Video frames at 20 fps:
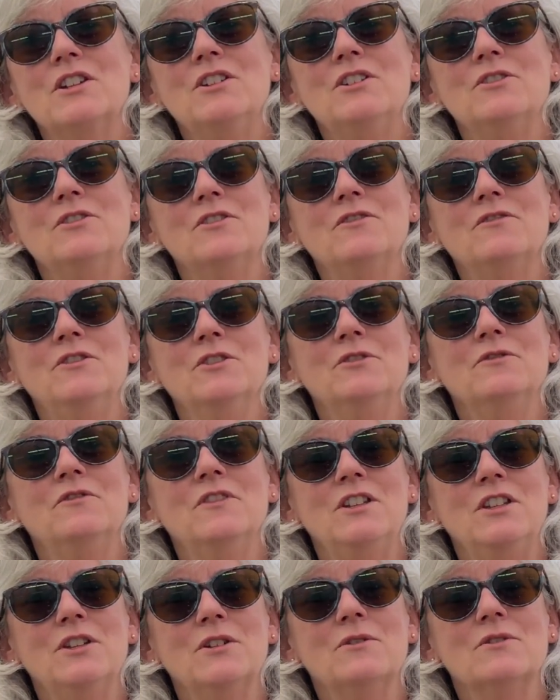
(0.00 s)
going to do a few
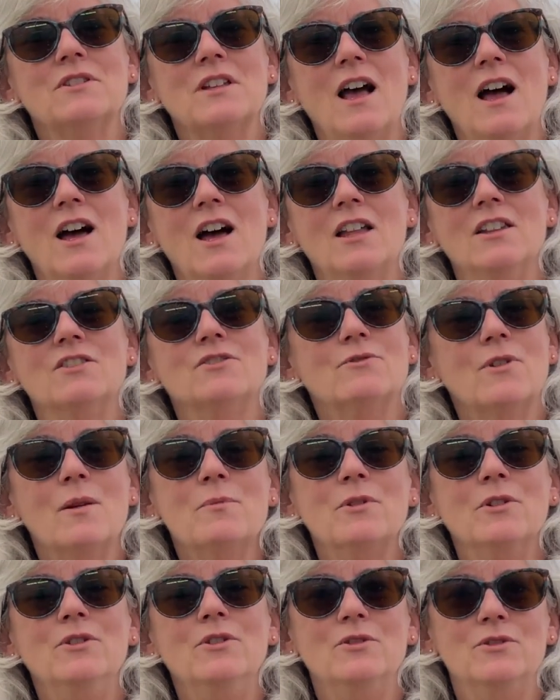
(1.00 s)
videos on
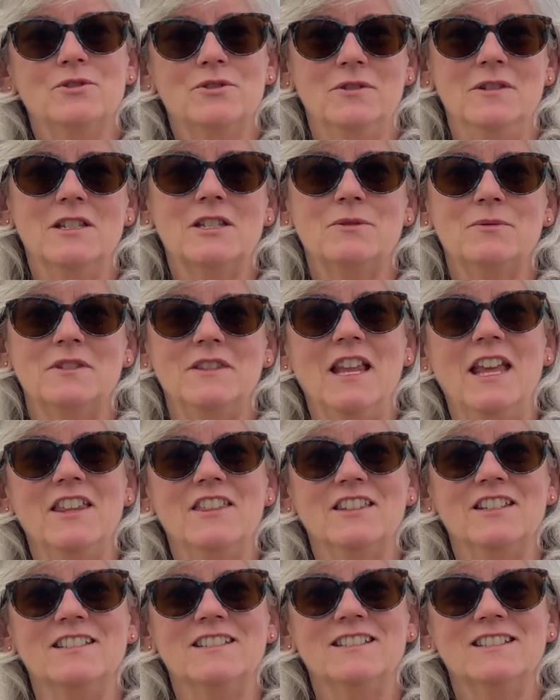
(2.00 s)
strawberry nutrients with
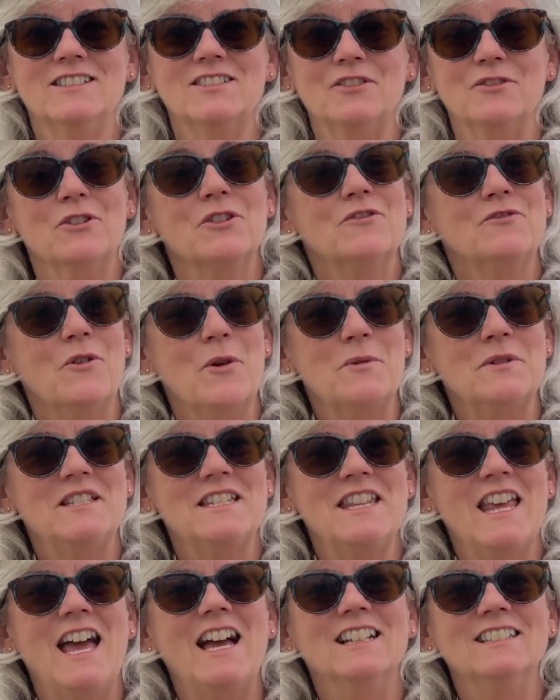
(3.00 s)
Nathan, so look forward to
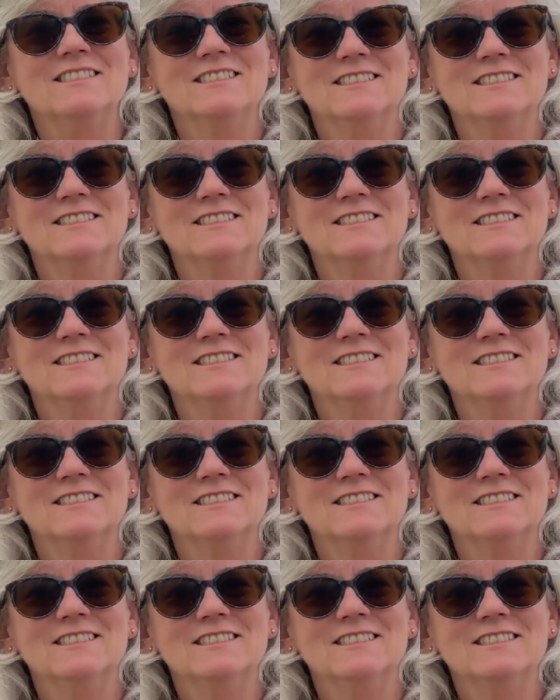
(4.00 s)
that.